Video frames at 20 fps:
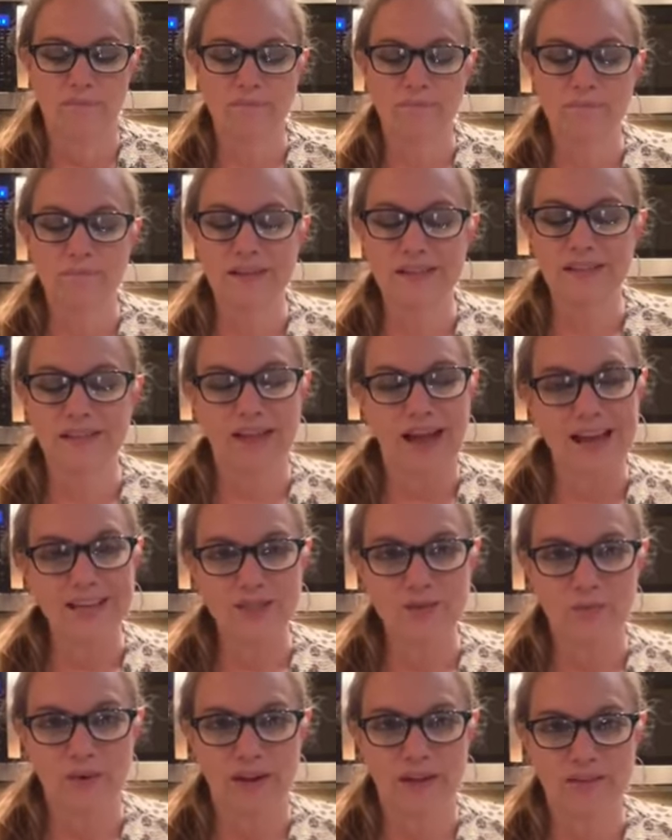But
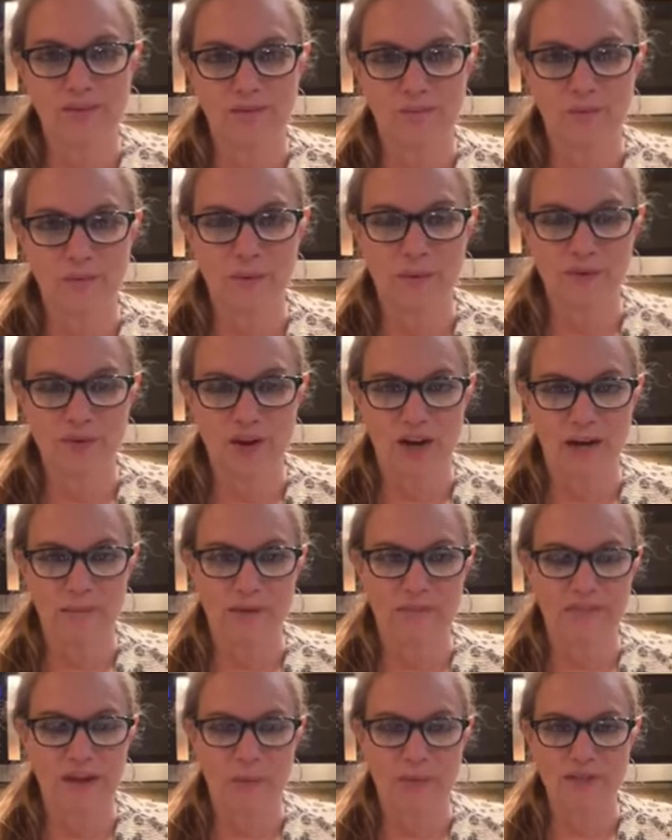last week when we were talking
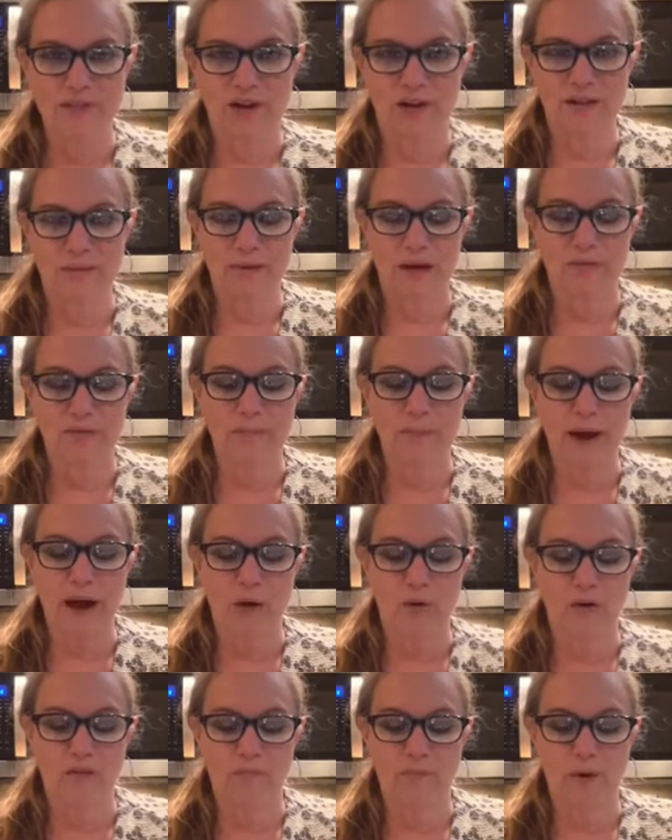about that, we talked about the
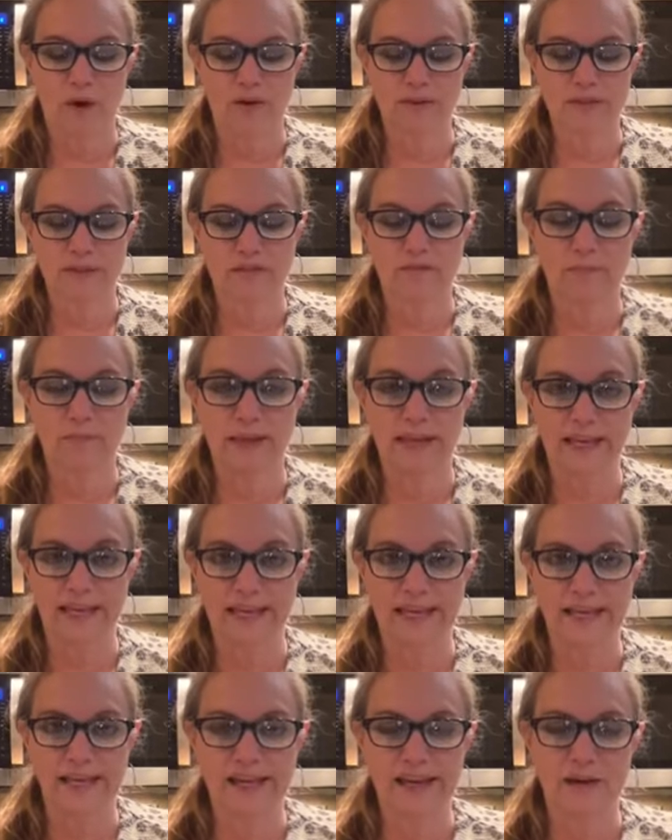power of positive
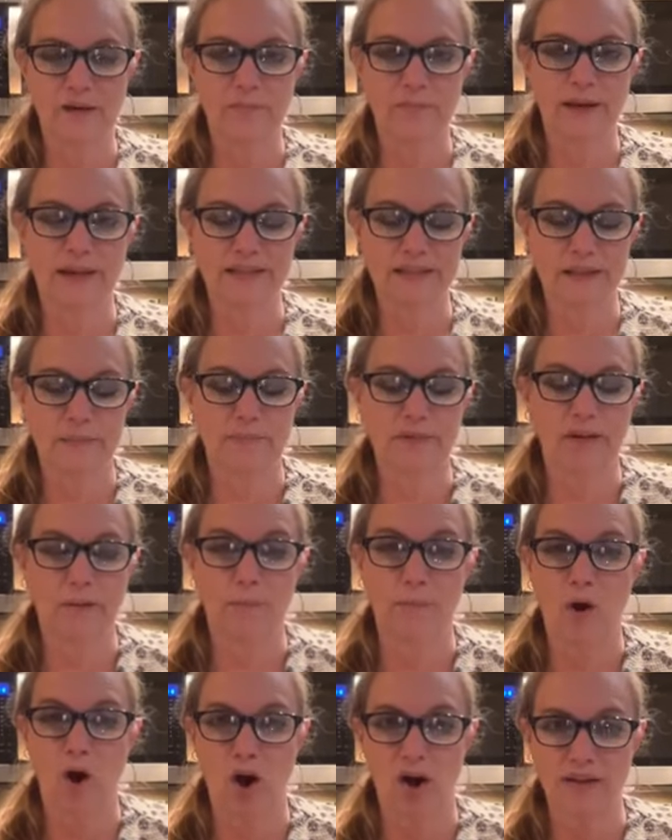picking, and pick something
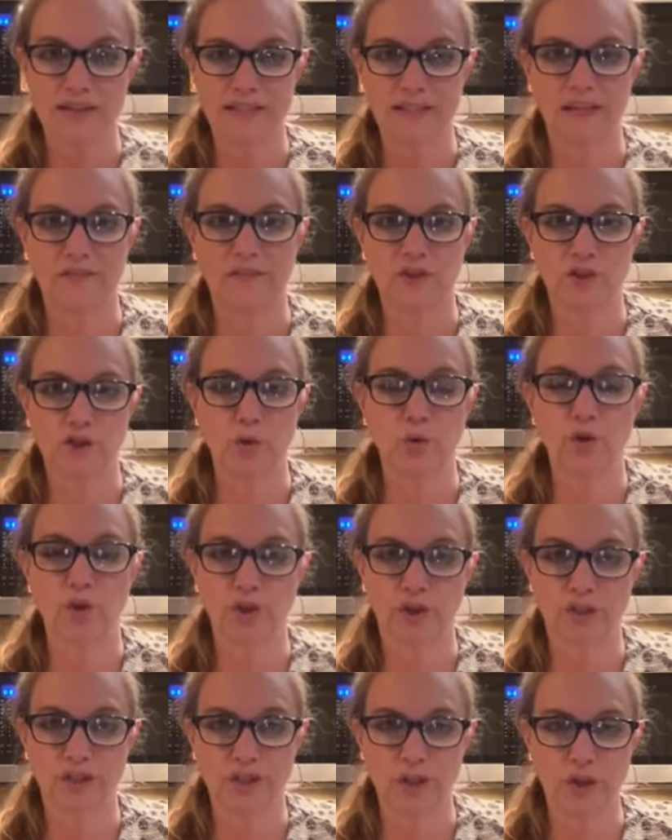positive that you
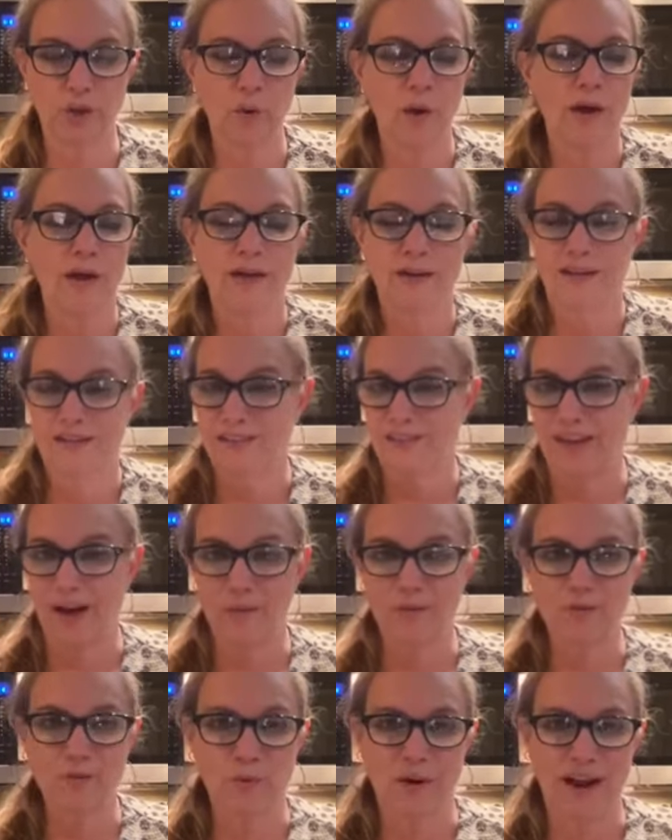could do. So that
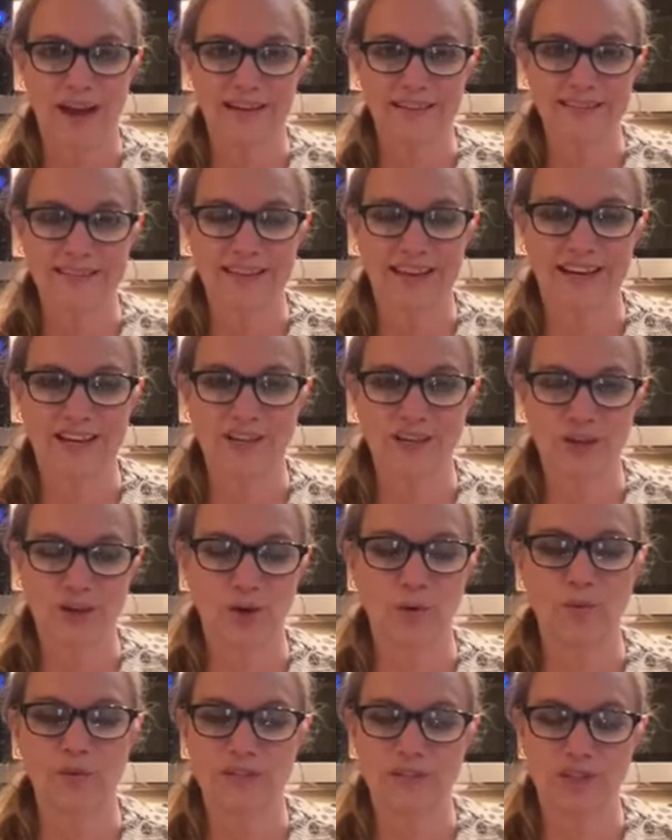was what I decided to do,
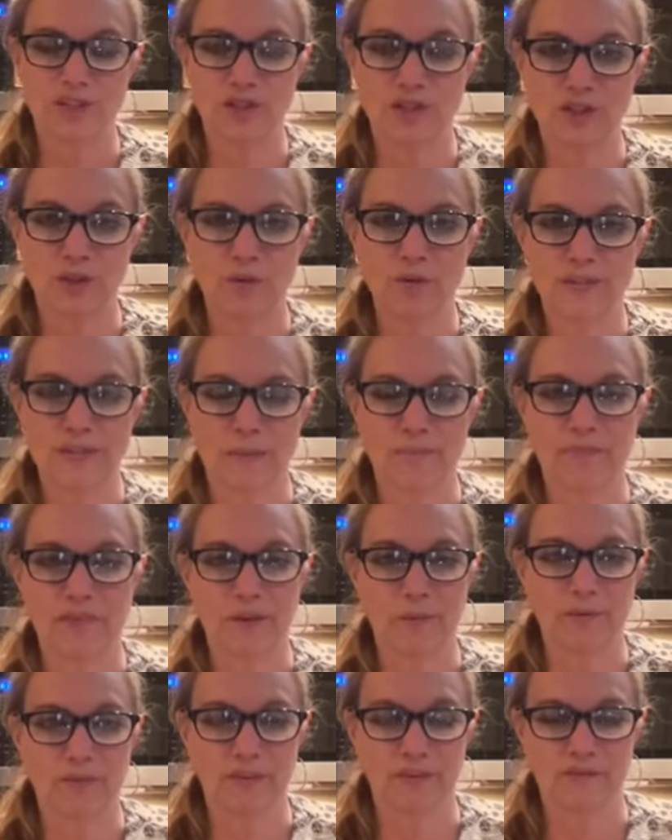was to do something
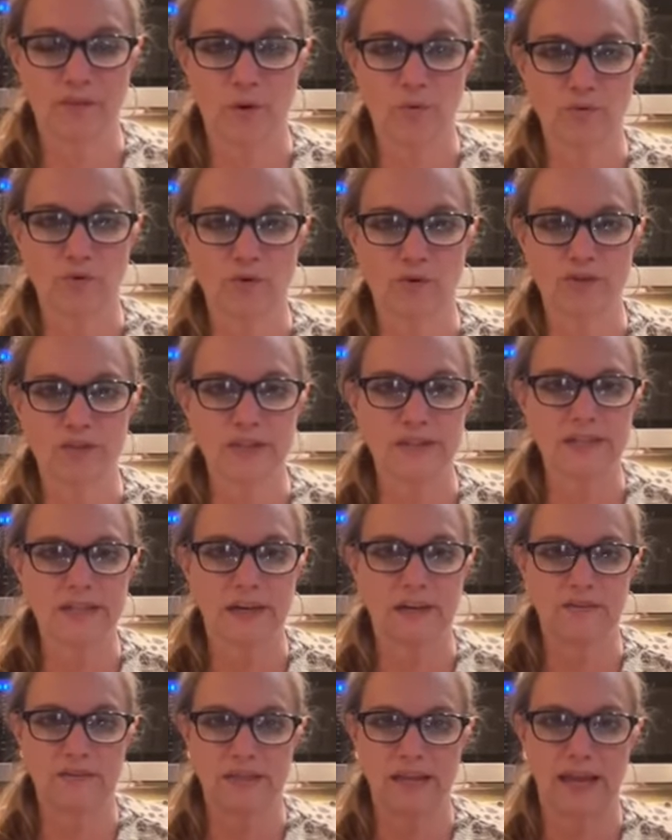with the folders instead
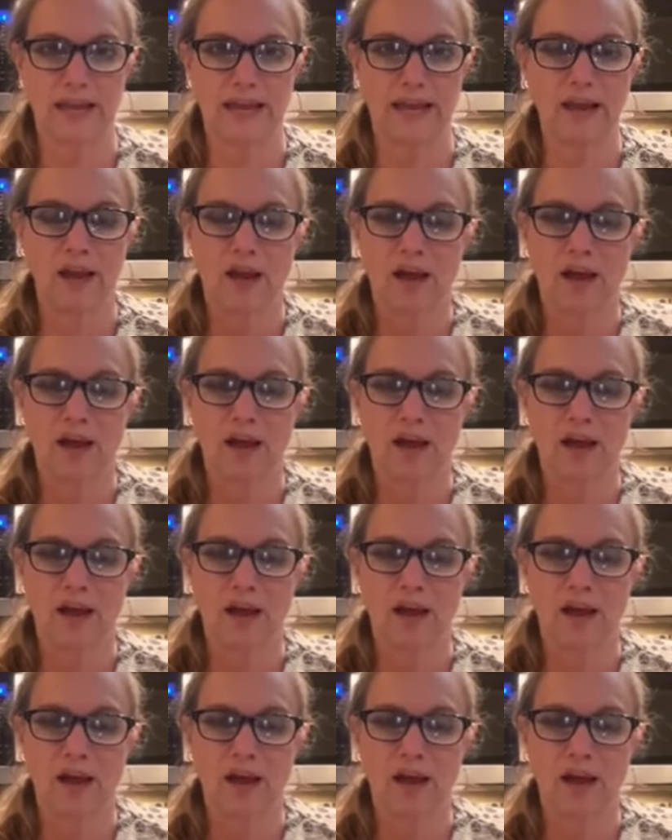of saying